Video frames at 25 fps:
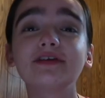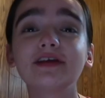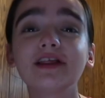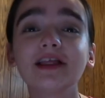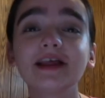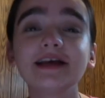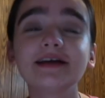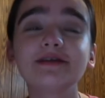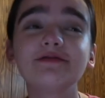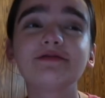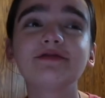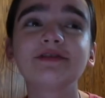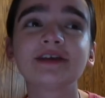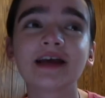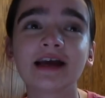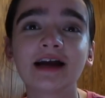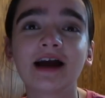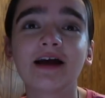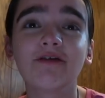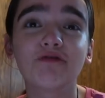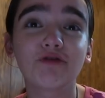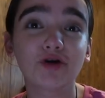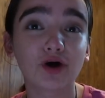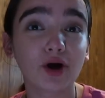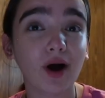feel like saying
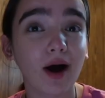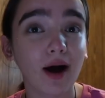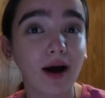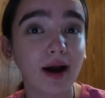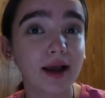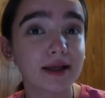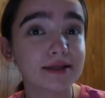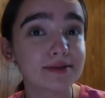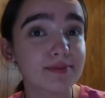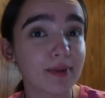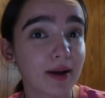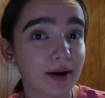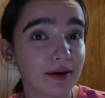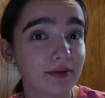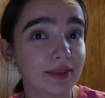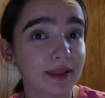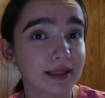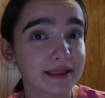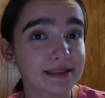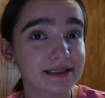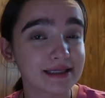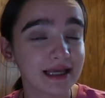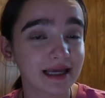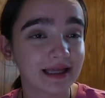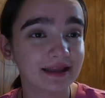I forgot is better
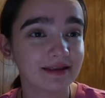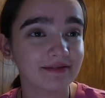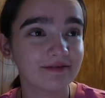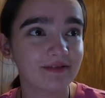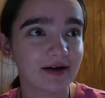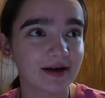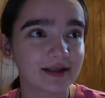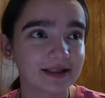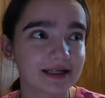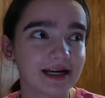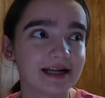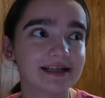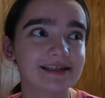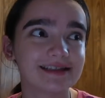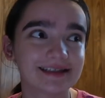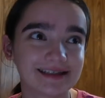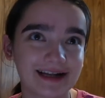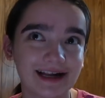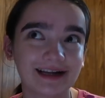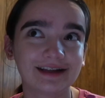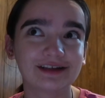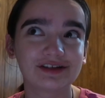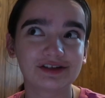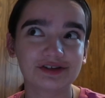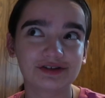than saying the fact that I
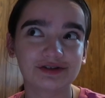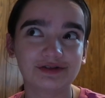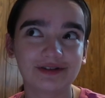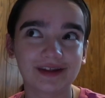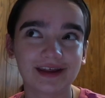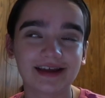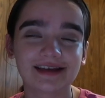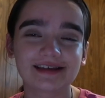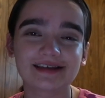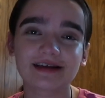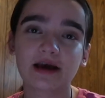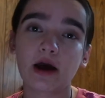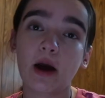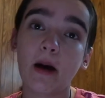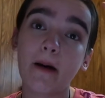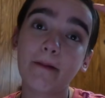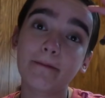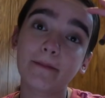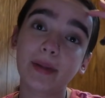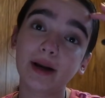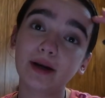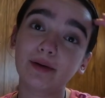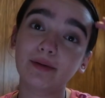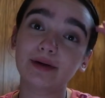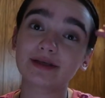decided to do this.
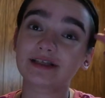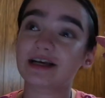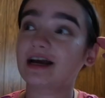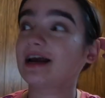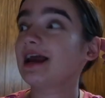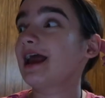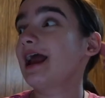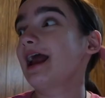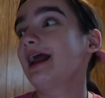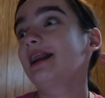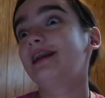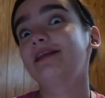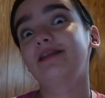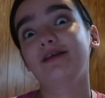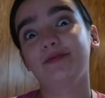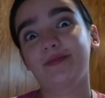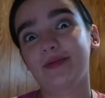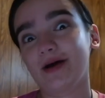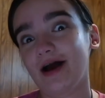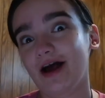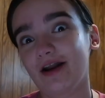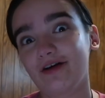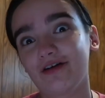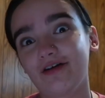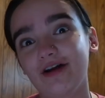But anyways, I hated the
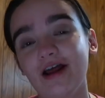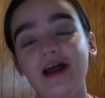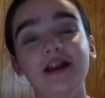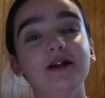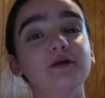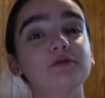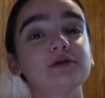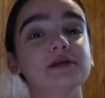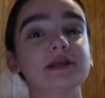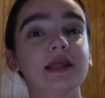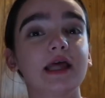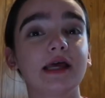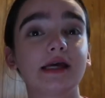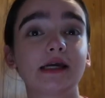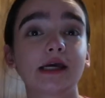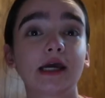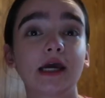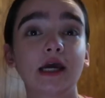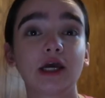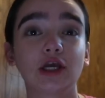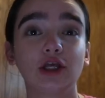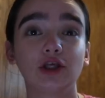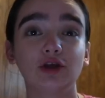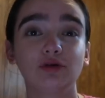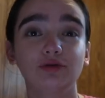pattern and it was like,
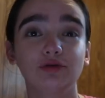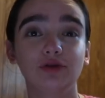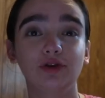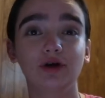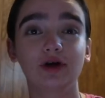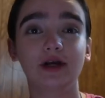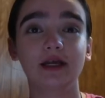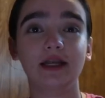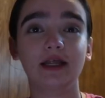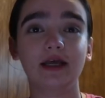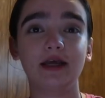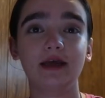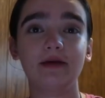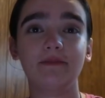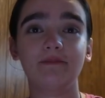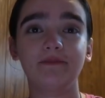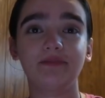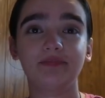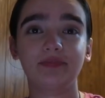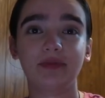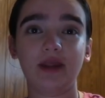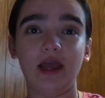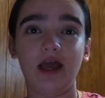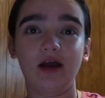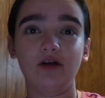you'd look at it
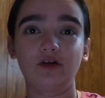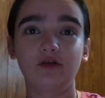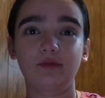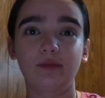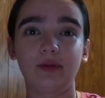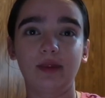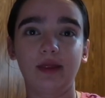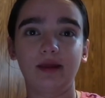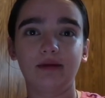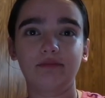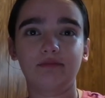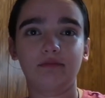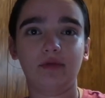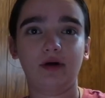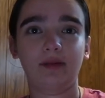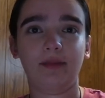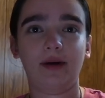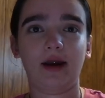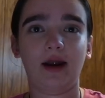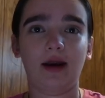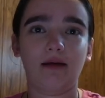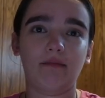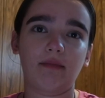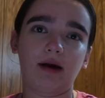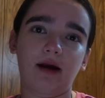and it'd be like,
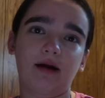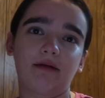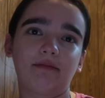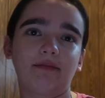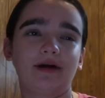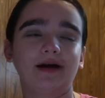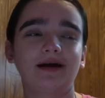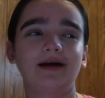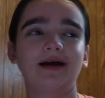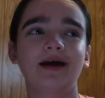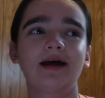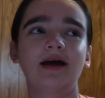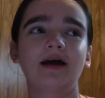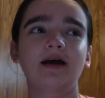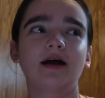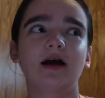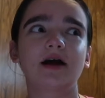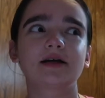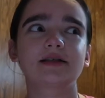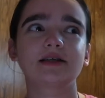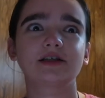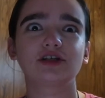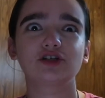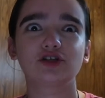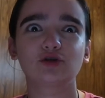
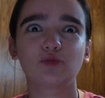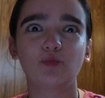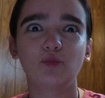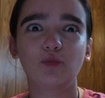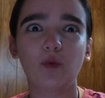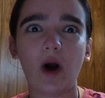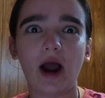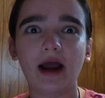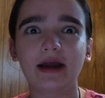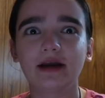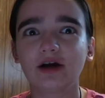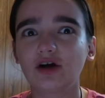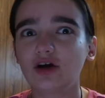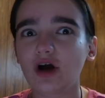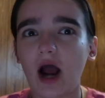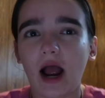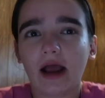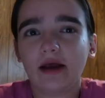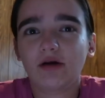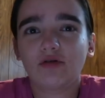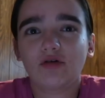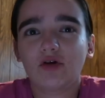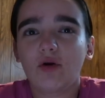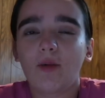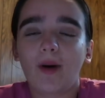because it just, I,
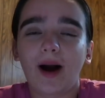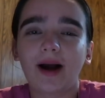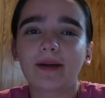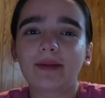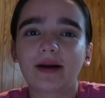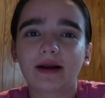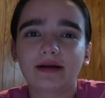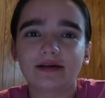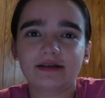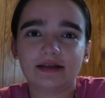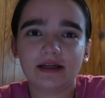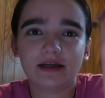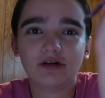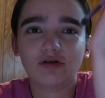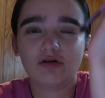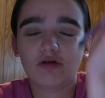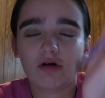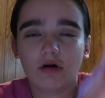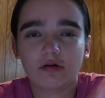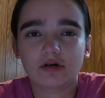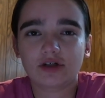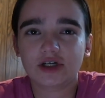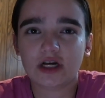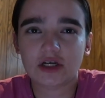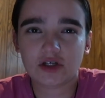I don't know why, but I didn't
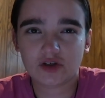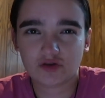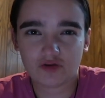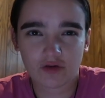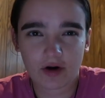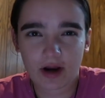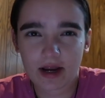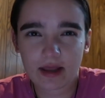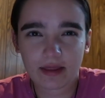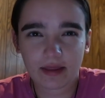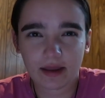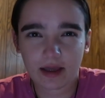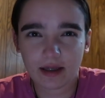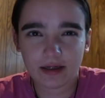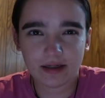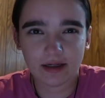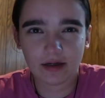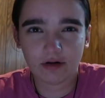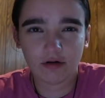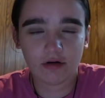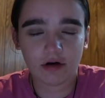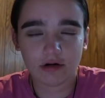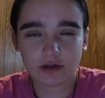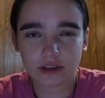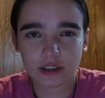crochet straight. Like it
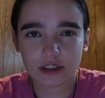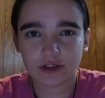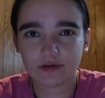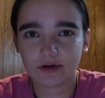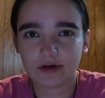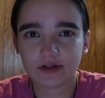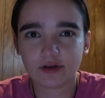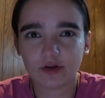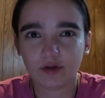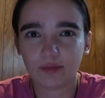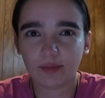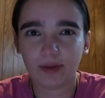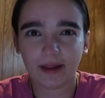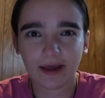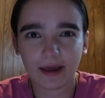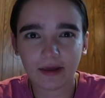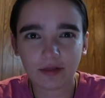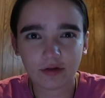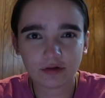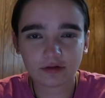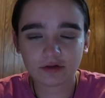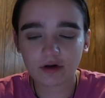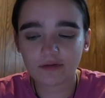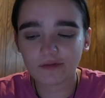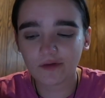didn't crochet straight so the blanket
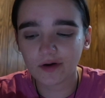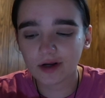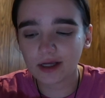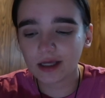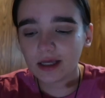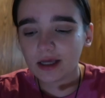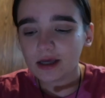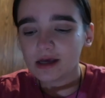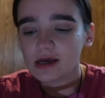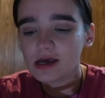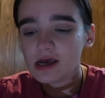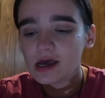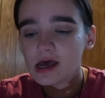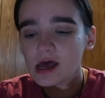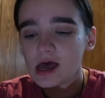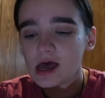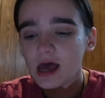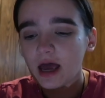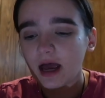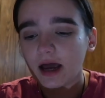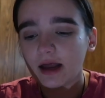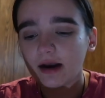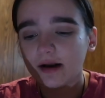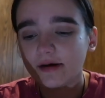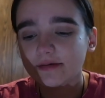looked all funky.
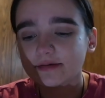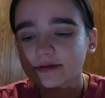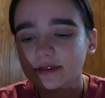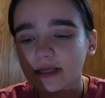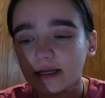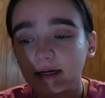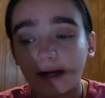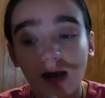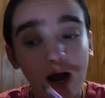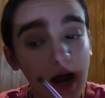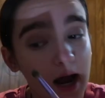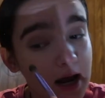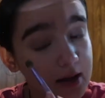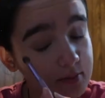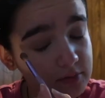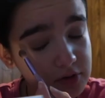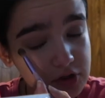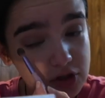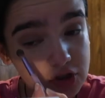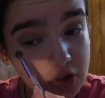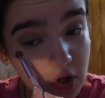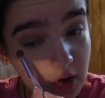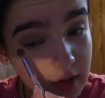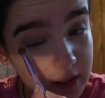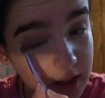And I was like, I'm
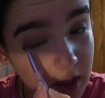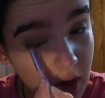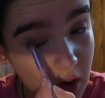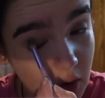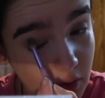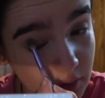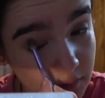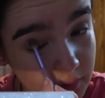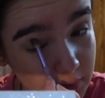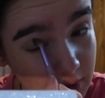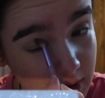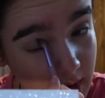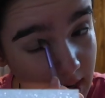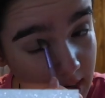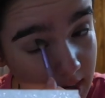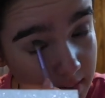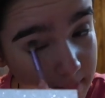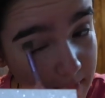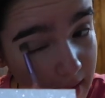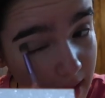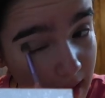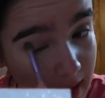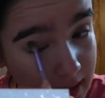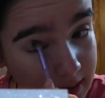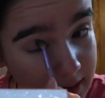starting over
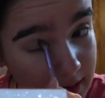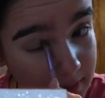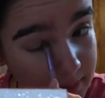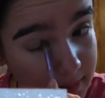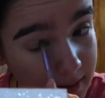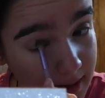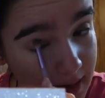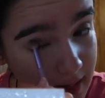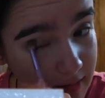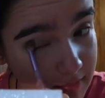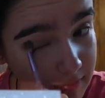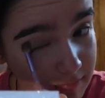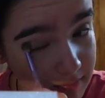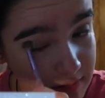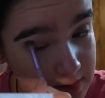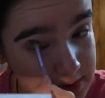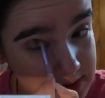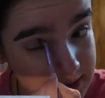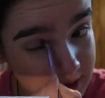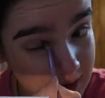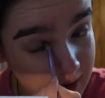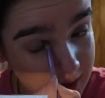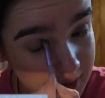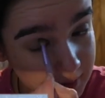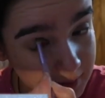and I'm adding a pattern
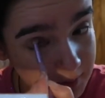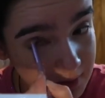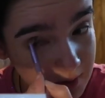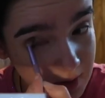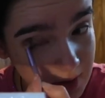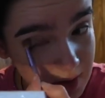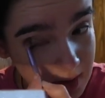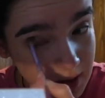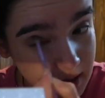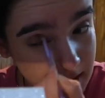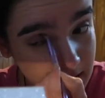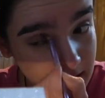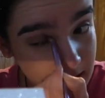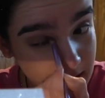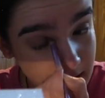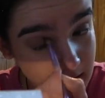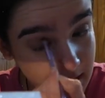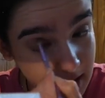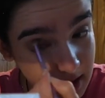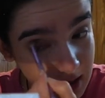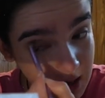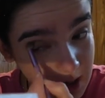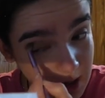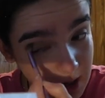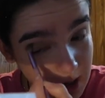this time.
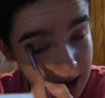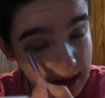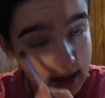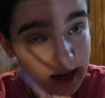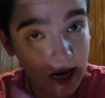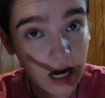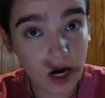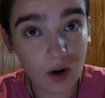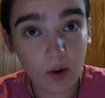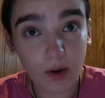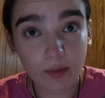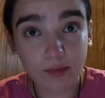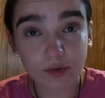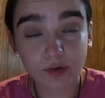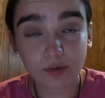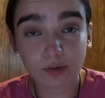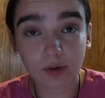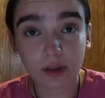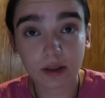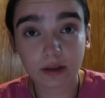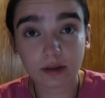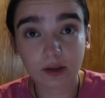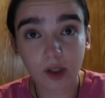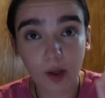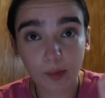And now I'm
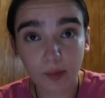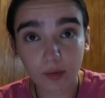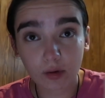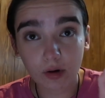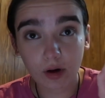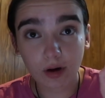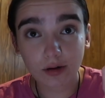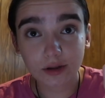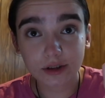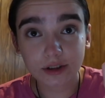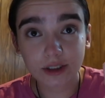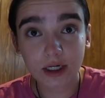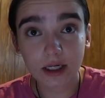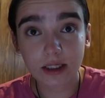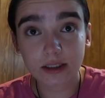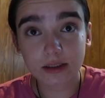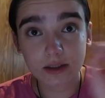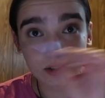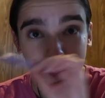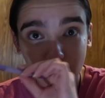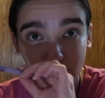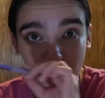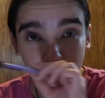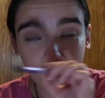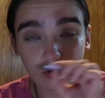doing double crochet,
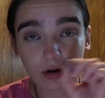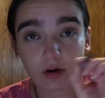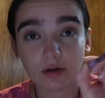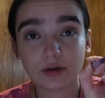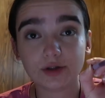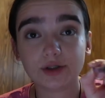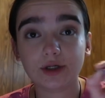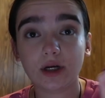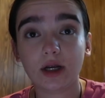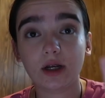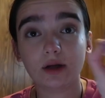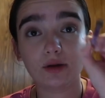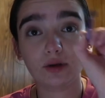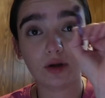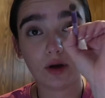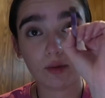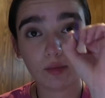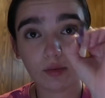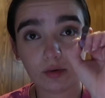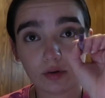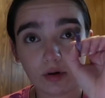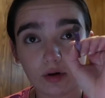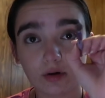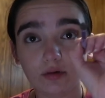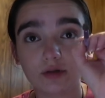single crochet,
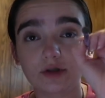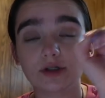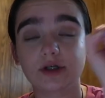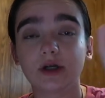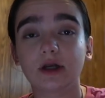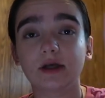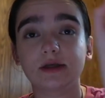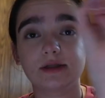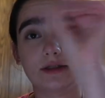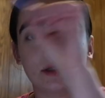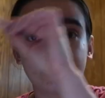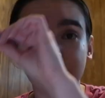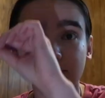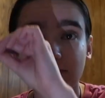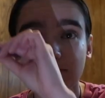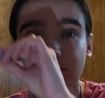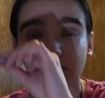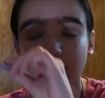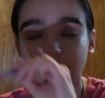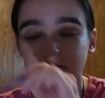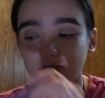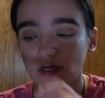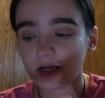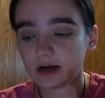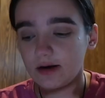double crochet, single
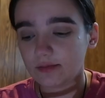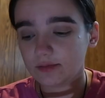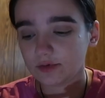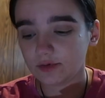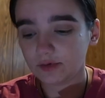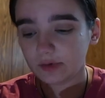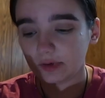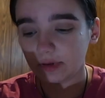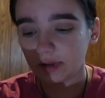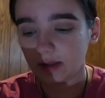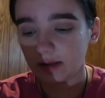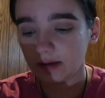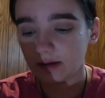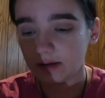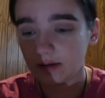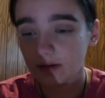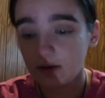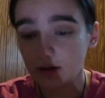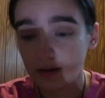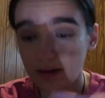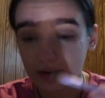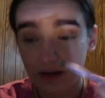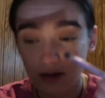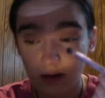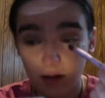crochet. And I'm doing like
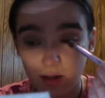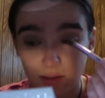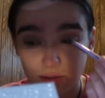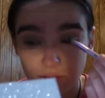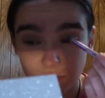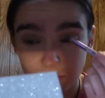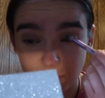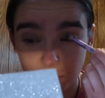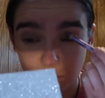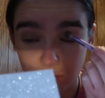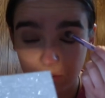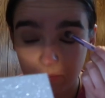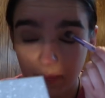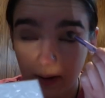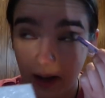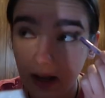a sort of